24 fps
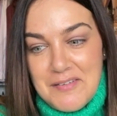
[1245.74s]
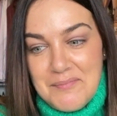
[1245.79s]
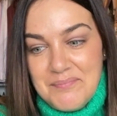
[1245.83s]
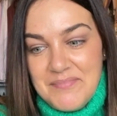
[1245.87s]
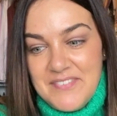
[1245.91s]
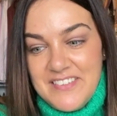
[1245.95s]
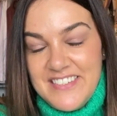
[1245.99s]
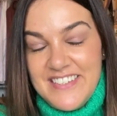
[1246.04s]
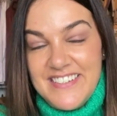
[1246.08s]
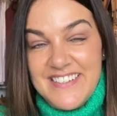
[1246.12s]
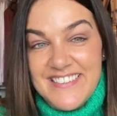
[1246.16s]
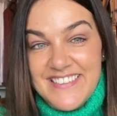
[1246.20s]

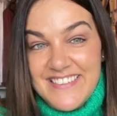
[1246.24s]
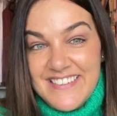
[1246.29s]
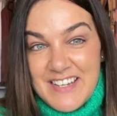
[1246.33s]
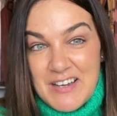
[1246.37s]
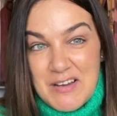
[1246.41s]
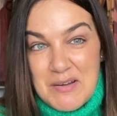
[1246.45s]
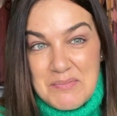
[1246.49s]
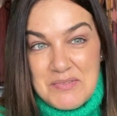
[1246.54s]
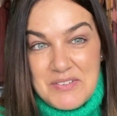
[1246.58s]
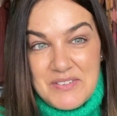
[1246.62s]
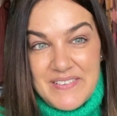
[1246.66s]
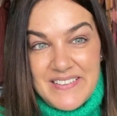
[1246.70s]
She doesn't know
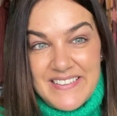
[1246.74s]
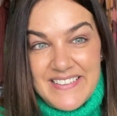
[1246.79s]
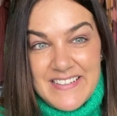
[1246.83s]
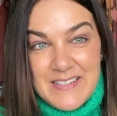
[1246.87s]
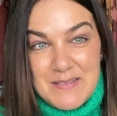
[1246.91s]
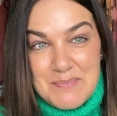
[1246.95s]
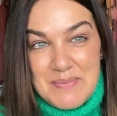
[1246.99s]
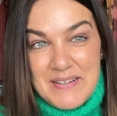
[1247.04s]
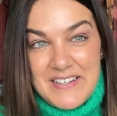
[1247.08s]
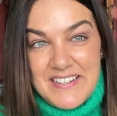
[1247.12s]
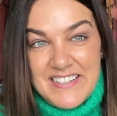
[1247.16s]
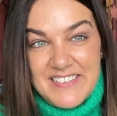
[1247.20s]
I'm doing this,
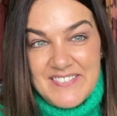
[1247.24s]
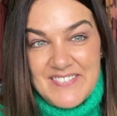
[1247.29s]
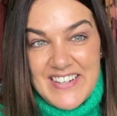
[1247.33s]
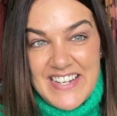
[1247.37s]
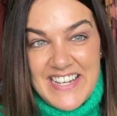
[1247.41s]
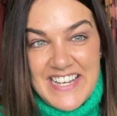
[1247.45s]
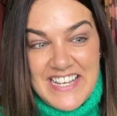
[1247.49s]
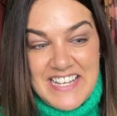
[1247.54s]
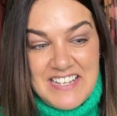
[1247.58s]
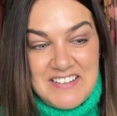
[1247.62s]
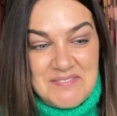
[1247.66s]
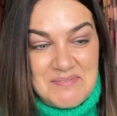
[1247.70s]
by the
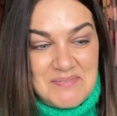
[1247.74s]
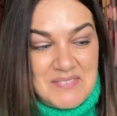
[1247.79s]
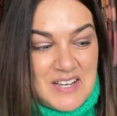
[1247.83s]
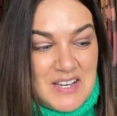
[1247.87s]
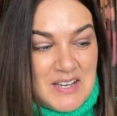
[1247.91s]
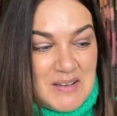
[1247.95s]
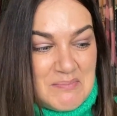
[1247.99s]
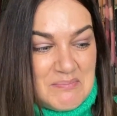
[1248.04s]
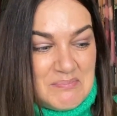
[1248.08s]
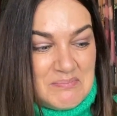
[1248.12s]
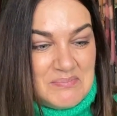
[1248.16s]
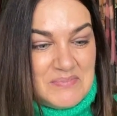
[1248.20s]
way.
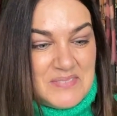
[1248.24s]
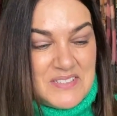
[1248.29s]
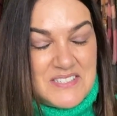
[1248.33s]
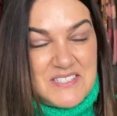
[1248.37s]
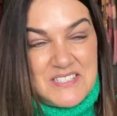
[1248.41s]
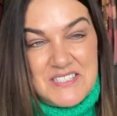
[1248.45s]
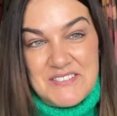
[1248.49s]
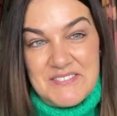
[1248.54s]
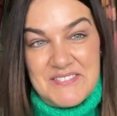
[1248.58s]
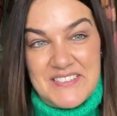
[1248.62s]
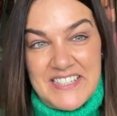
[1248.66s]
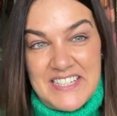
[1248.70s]
I'm
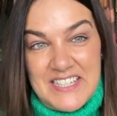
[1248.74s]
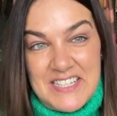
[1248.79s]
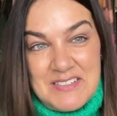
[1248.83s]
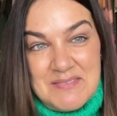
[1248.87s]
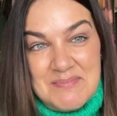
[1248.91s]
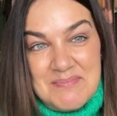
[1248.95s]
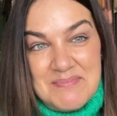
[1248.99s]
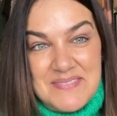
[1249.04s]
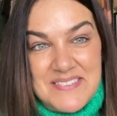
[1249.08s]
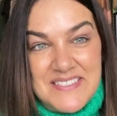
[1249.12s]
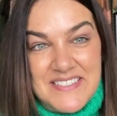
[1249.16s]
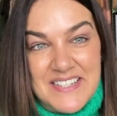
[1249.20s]
just doing it.
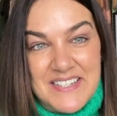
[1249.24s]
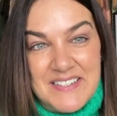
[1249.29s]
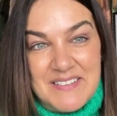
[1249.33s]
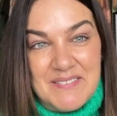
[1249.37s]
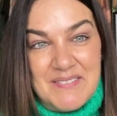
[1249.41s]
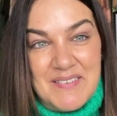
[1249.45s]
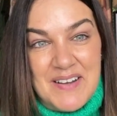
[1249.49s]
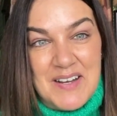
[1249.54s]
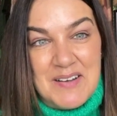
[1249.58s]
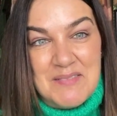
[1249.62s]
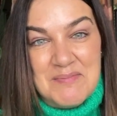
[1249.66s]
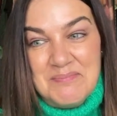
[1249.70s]

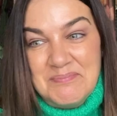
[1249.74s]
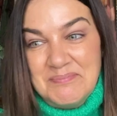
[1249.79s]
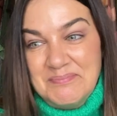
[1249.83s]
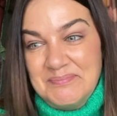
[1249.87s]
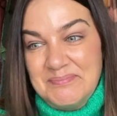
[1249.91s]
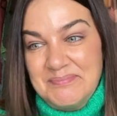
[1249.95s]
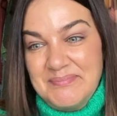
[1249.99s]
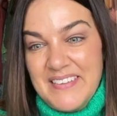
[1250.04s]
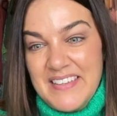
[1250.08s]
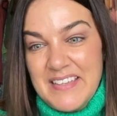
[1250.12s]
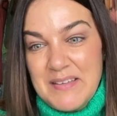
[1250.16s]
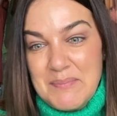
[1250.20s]
So,
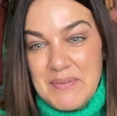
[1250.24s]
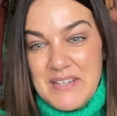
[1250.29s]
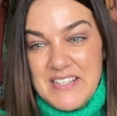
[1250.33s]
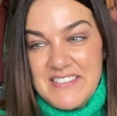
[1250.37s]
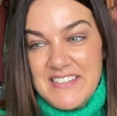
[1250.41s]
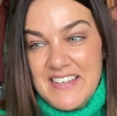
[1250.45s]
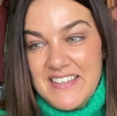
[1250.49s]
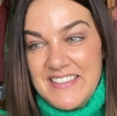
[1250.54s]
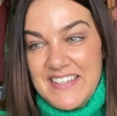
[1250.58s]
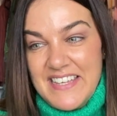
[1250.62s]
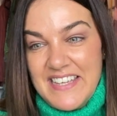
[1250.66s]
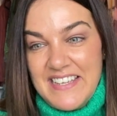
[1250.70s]
because
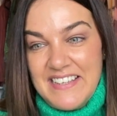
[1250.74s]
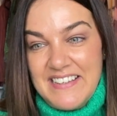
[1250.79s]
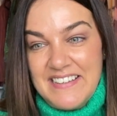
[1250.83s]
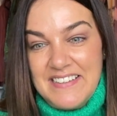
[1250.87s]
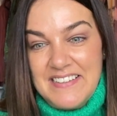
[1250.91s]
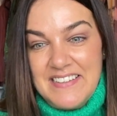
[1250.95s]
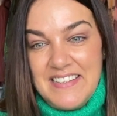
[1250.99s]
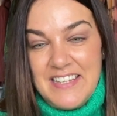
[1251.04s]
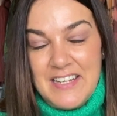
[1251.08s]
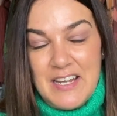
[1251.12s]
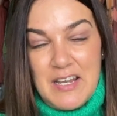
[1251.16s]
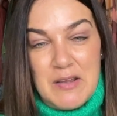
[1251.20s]
I think,
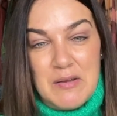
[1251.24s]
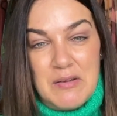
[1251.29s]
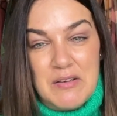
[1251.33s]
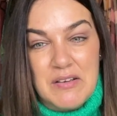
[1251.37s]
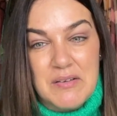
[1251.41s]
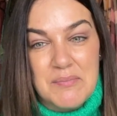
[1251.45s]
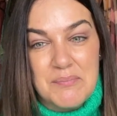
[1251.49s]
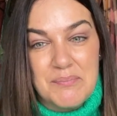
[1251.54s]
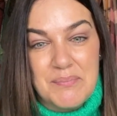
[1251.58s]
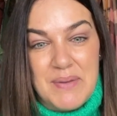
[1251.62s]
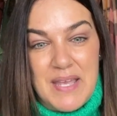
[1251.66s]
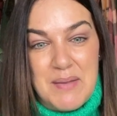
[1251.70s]
you know,
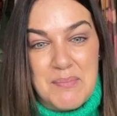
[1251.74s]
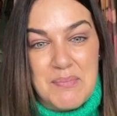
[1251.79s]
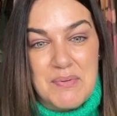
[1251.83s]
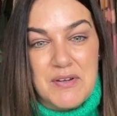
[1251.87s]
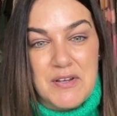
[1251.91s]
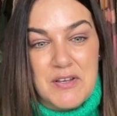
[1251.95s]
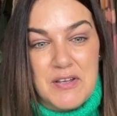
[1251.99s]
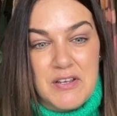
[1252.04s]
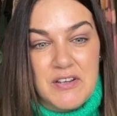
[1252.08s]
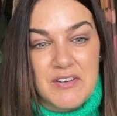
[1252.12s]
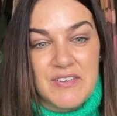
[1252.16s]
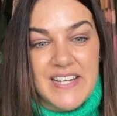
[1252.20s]
people
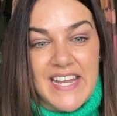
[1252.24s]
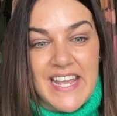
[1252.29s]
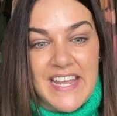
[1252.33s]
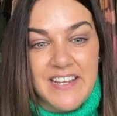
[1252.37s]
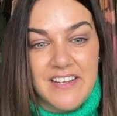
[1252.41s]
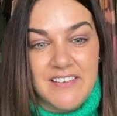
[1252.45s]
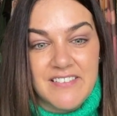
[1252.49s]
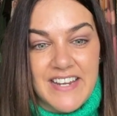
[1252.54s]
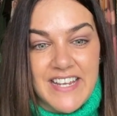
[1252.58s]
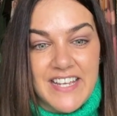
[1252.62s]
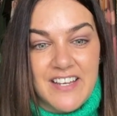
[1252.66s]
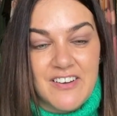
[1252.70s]
who create
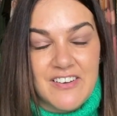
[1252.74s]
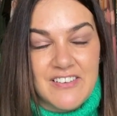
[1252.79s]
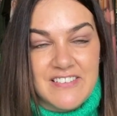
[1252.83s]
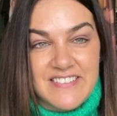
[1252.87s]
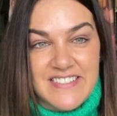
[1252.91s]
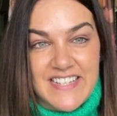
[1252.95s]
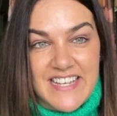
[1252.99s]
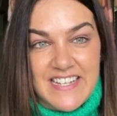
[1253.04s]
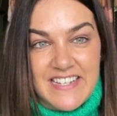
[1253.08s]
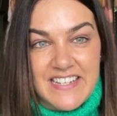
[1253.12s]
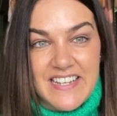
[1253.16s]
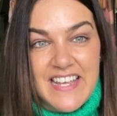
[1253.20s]
great
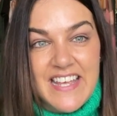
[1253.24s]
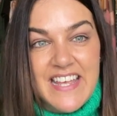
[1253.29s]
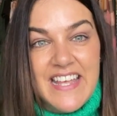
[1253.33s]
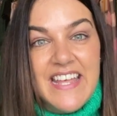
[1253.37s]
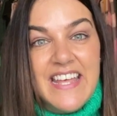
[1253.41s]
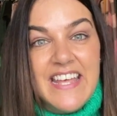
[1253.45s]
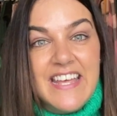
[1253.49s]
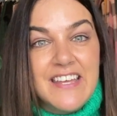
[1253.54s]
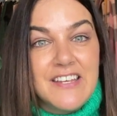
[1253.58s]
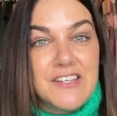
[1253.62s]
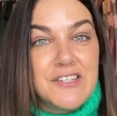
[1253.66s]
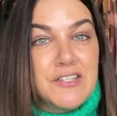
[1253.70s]
content
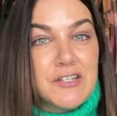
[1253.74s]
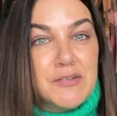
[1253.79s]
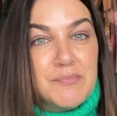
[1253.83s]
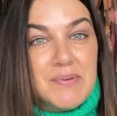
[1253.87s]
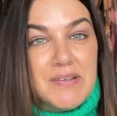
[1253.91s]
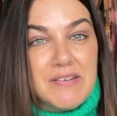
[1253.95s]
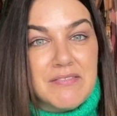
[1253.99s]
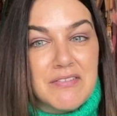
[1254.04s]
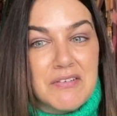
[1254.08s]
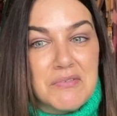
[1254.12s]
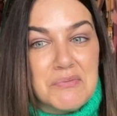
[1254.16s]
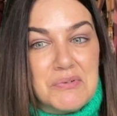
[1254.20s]
should
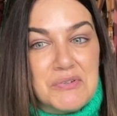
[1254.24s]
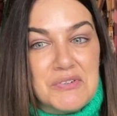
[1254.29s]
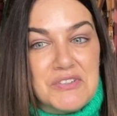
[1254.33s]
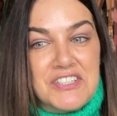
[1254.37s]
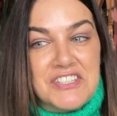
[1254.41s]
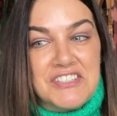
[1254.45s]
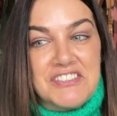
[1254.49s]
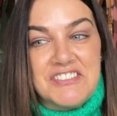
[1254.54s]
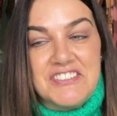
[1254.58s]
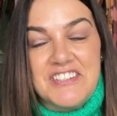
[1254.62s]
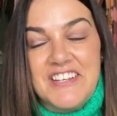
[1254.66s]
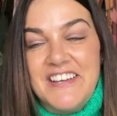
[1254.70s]
be
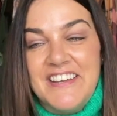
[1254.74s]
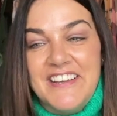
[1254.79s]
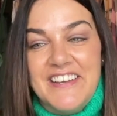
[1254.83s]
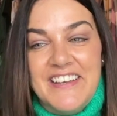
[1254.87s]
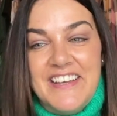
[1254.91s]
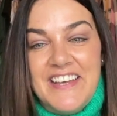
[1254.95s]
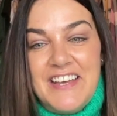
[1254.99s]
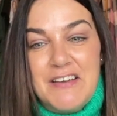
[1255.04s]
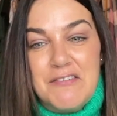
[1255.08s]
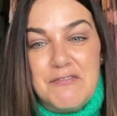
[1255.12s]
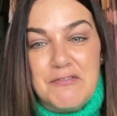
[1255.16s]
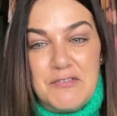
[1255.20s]
rewarded
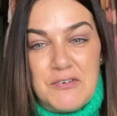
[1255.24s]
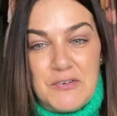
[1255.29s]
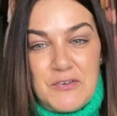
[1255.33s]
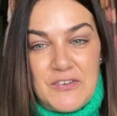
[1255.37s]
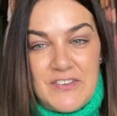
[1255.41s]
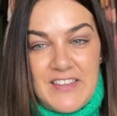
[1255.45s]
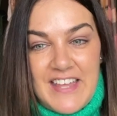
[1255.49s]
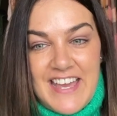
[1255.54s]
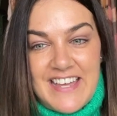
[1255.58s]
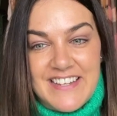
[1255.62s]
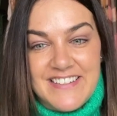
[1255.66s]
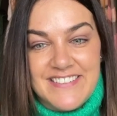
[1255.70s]
for
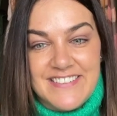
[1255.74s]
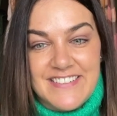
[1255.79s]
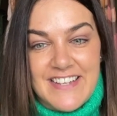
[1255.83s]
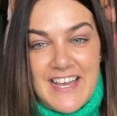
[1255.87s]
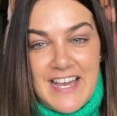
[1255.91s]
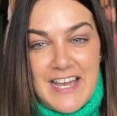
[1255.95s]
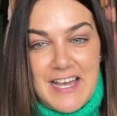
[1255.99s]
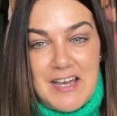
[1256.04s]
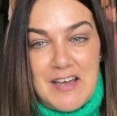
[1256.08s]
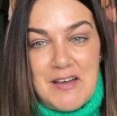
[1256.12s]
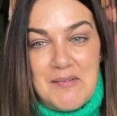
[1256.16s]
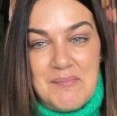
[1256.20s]
that.
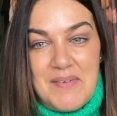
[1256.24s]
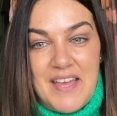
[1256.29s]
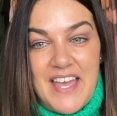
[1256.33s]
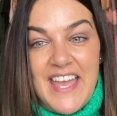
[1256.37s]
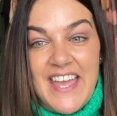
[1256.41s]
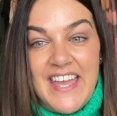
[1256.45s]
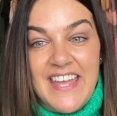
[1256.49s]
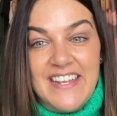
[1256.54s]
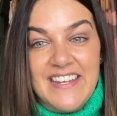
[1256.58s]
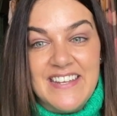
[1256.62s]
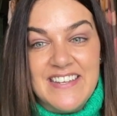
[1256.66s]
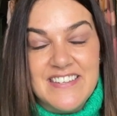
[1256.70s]

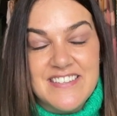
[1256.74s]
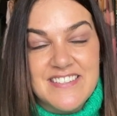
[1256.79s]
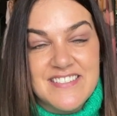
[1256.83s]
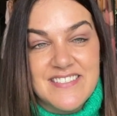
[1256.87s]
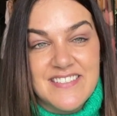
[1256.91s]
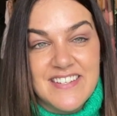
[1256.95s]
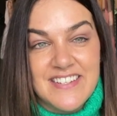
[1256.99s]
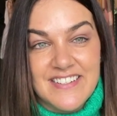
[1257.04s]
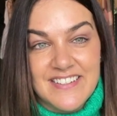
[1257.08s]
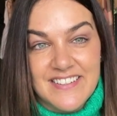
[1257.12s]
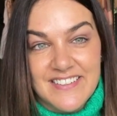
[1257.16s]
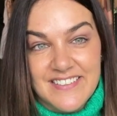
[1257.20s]
And,
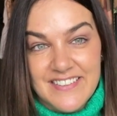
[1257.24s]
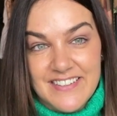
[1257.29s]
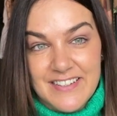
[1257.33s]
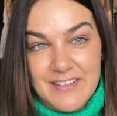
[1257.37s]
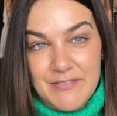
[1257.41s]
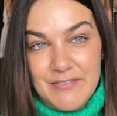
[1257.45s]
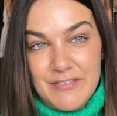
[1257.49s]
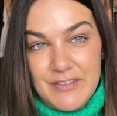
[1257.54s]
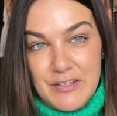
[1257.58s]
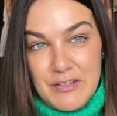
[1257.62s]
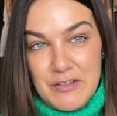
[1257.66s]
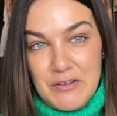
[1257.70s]
you know,
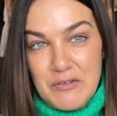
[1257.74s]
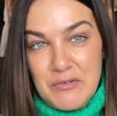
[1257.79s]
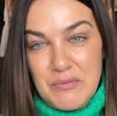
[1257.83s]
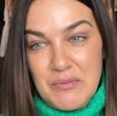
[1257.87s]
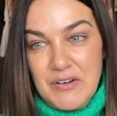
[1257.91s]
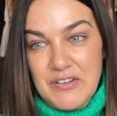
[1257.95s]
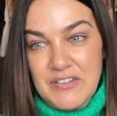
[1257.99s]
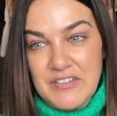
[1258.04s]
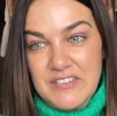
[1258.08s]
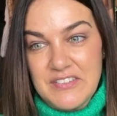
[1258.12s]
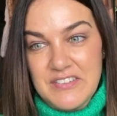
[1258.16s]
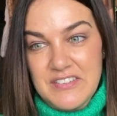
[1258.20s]
if you
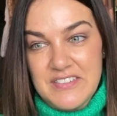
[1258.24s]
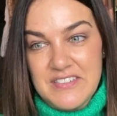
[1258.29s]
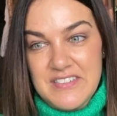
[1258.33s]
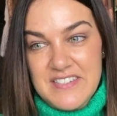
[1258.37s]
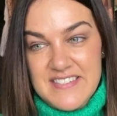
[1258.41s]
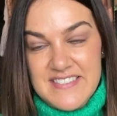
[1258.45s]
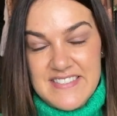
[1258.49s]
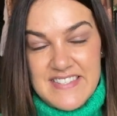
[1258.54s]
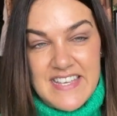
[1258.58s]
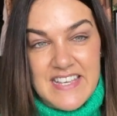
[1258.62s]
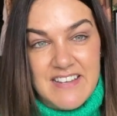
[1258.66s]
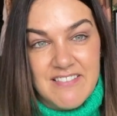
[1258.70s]
want to
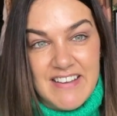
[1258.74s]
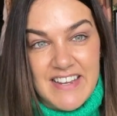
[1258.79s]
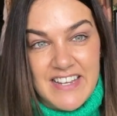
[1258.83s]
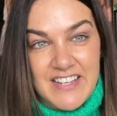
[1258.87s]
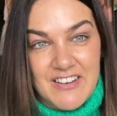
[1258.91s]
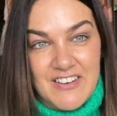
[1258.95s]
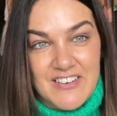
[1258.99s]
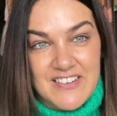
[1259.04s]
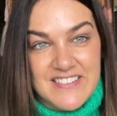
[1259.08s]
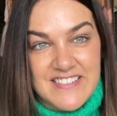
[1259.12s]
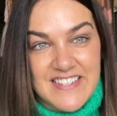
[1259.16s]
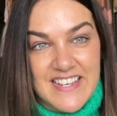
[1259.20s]
see great
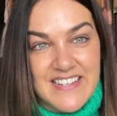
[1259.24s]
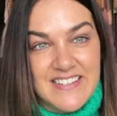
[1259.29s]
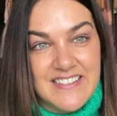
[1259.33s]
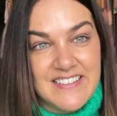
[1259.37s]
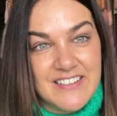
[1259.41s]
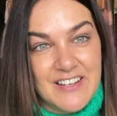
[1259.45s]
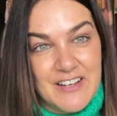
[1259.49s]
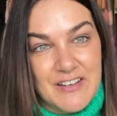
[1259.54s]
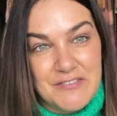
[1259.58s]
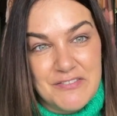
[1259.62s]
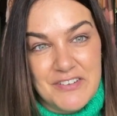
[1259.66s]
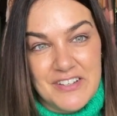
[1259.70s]
content,
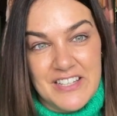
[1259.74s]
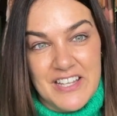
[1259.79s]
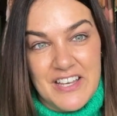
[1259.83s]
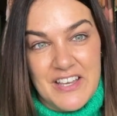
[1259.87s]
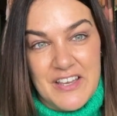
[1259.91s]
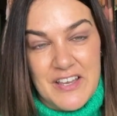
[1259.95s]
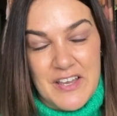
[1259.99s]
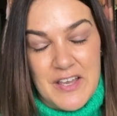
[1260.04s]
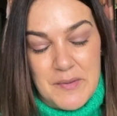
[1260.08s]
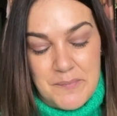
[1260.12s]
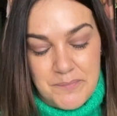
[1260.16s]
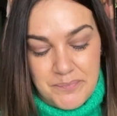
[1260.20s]
go follow
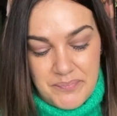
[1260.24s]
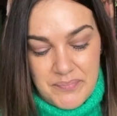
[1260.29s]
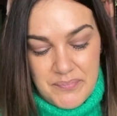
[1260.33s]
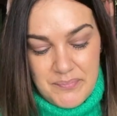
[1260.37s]
her.